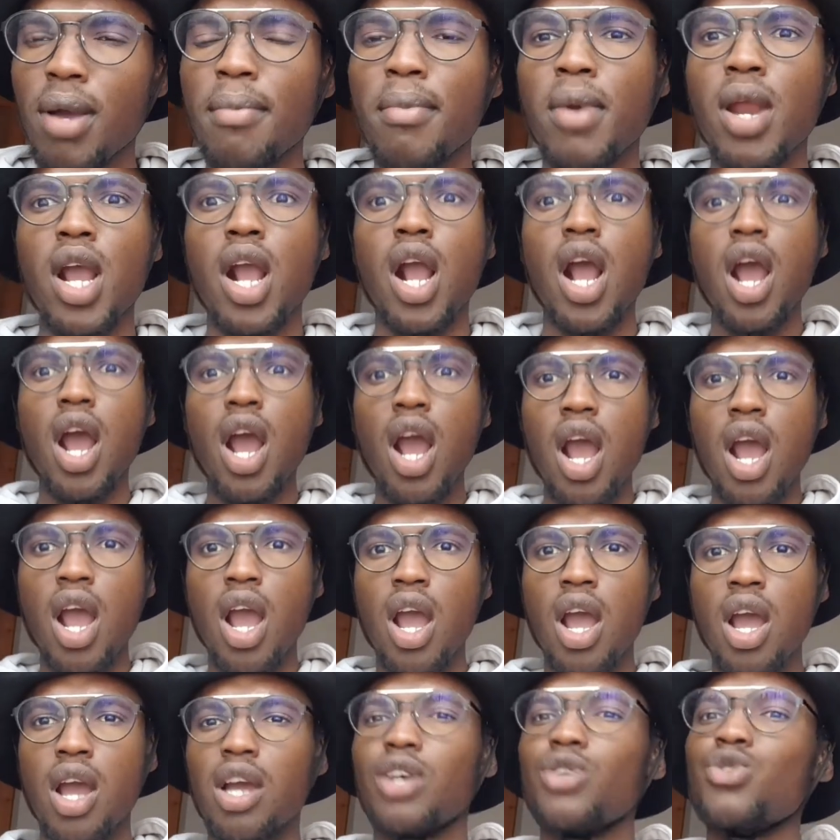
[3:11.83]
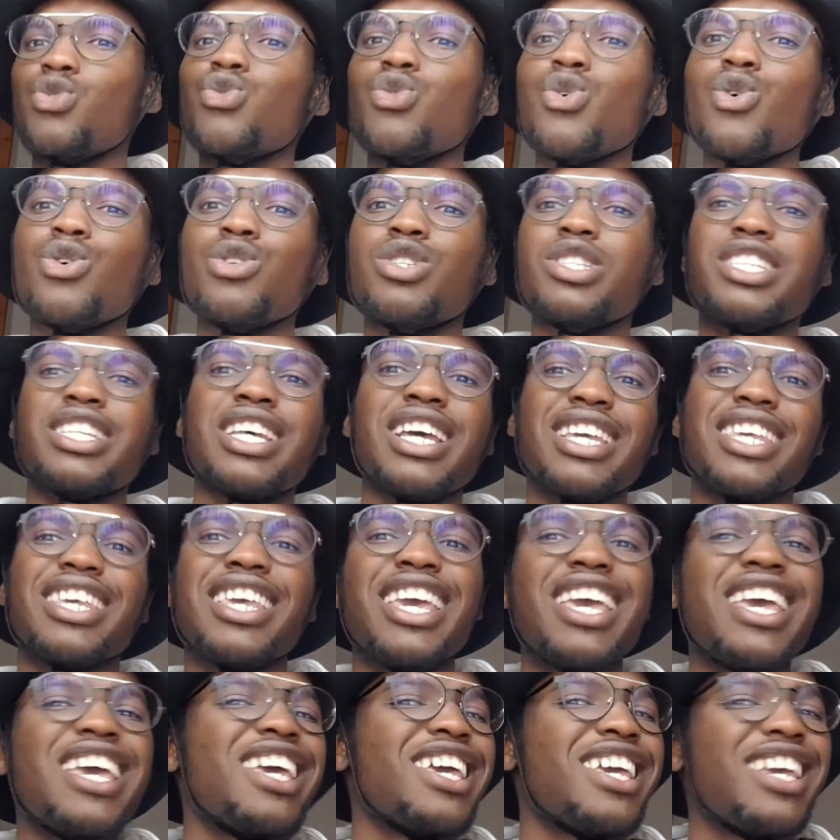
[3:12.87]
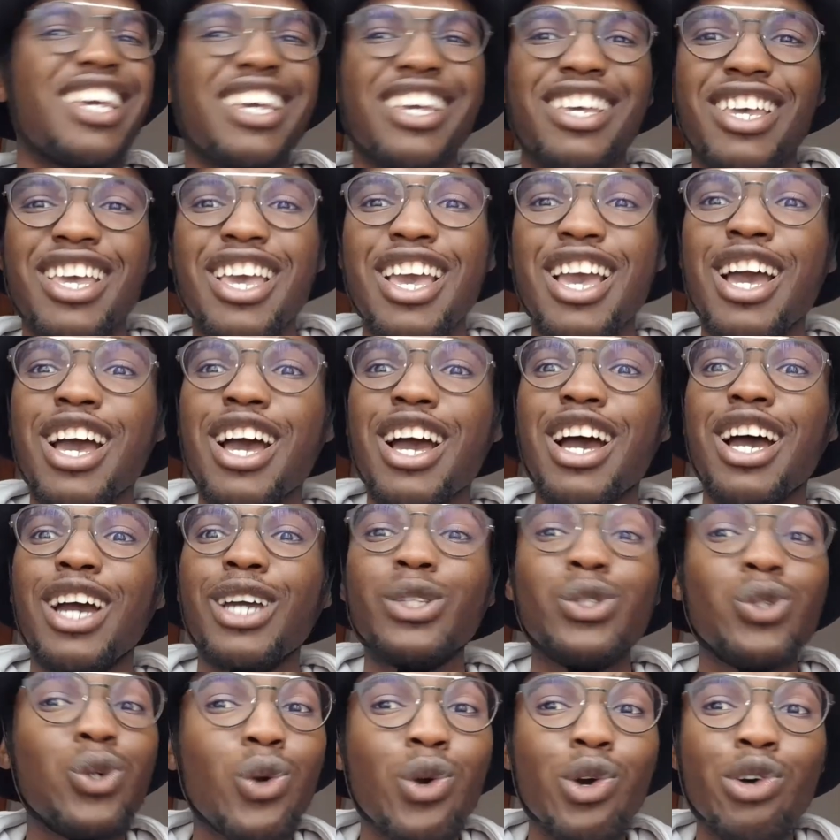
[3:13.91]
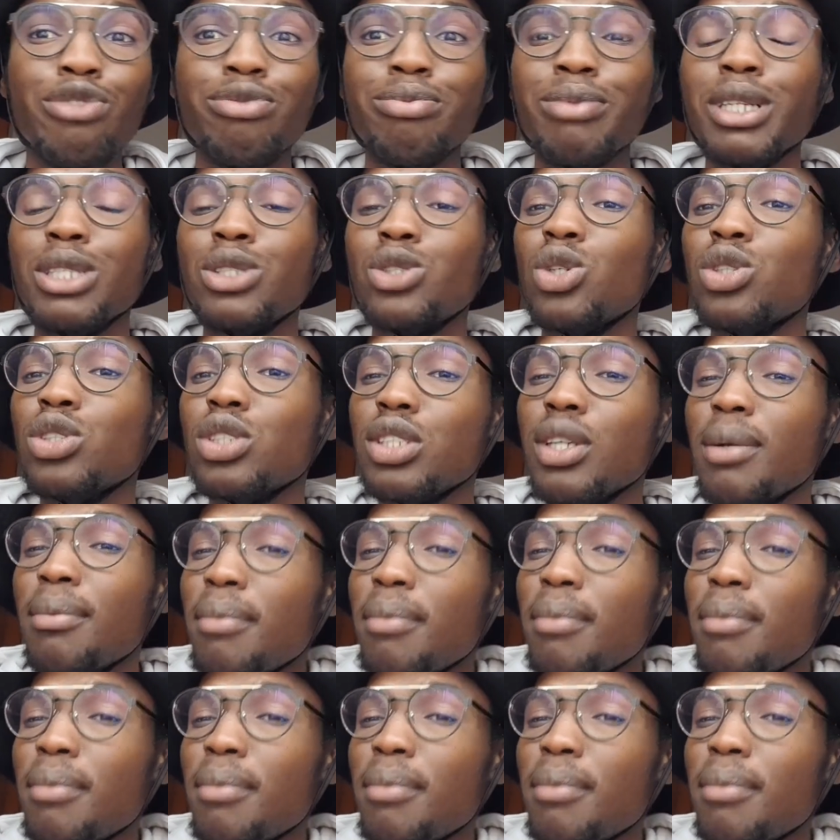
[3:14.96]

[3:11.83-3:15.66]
I'm like, ah, sauce. I took off my talks.